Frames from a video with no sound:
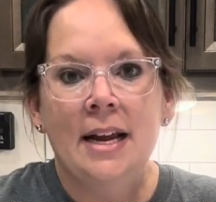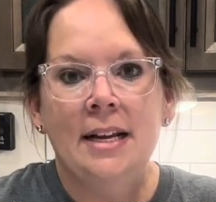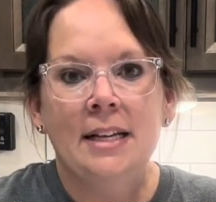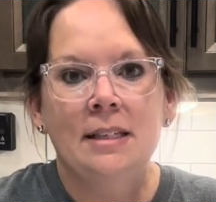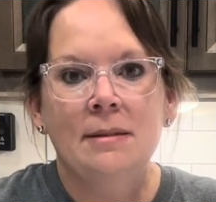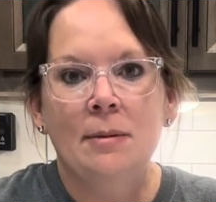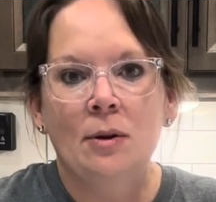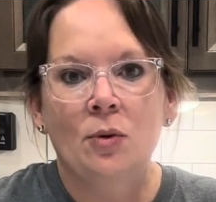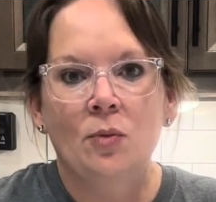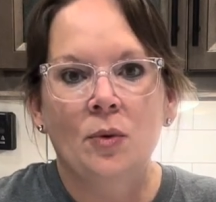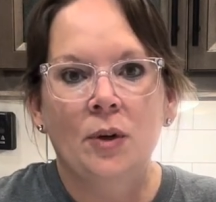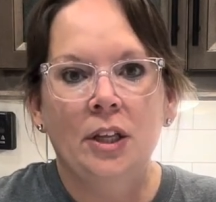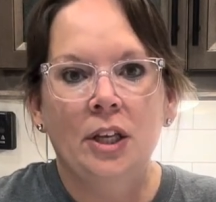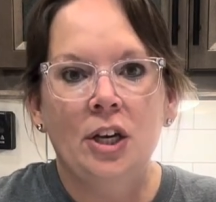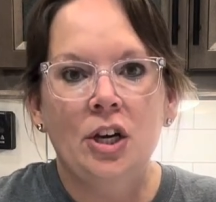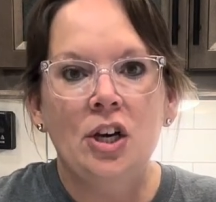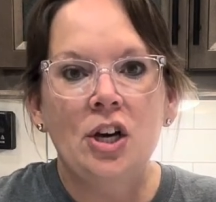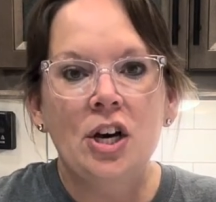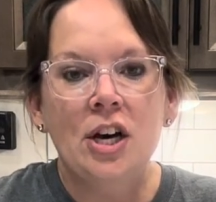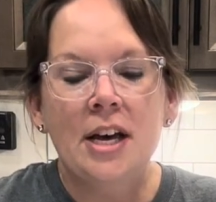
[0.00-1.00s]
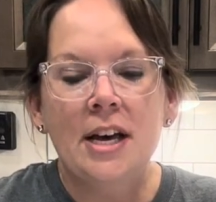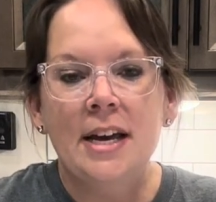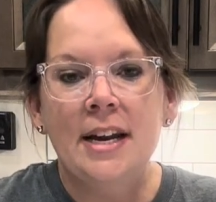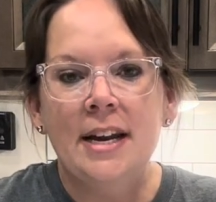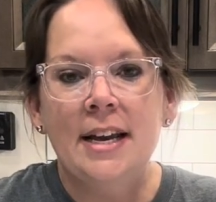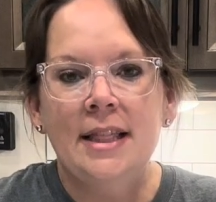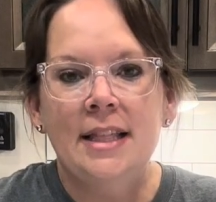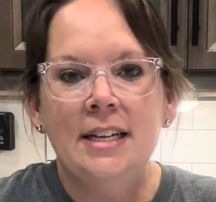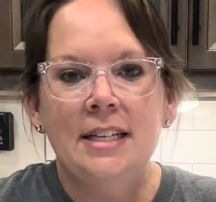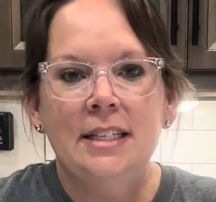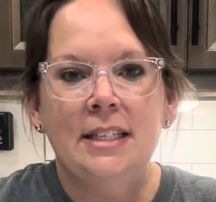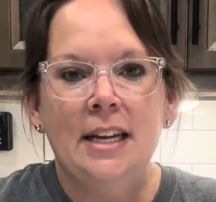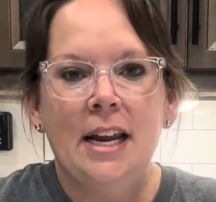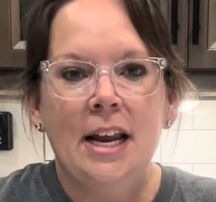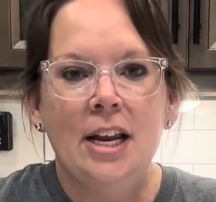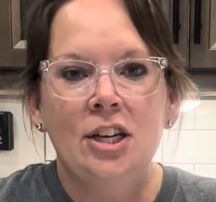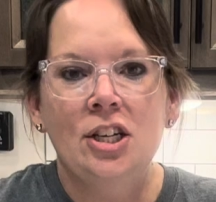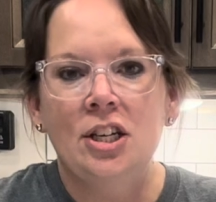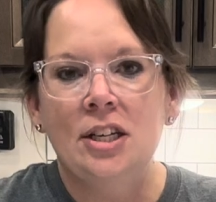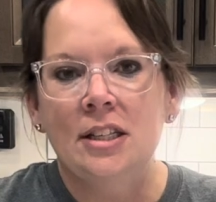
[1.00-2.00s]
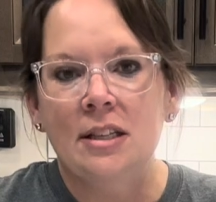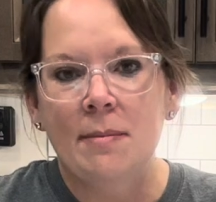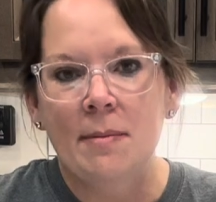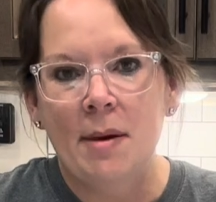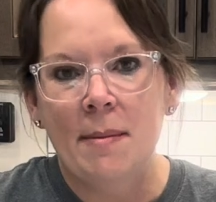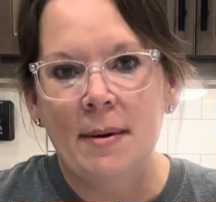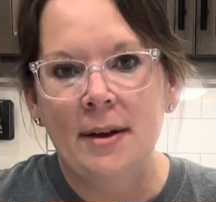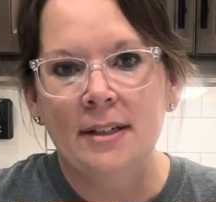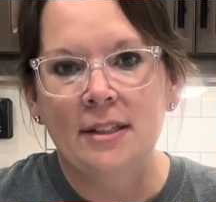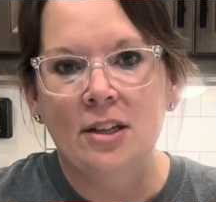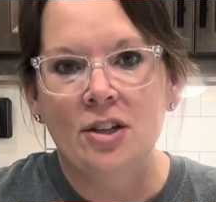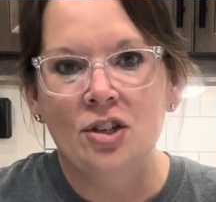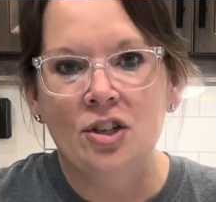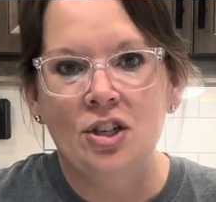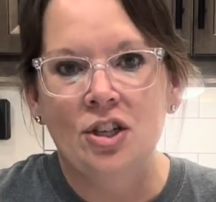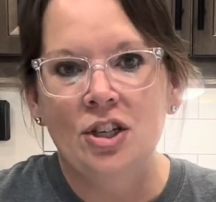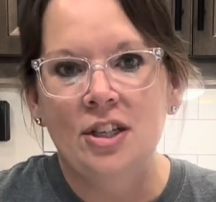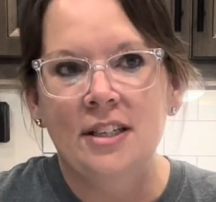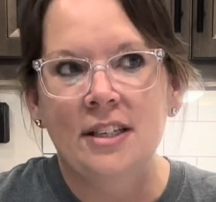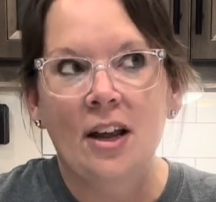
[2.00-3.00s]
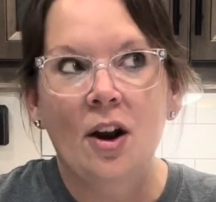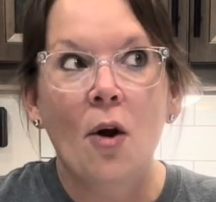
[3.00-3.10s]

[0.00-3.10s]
It smelled really good. And then today she sent me a message and she said,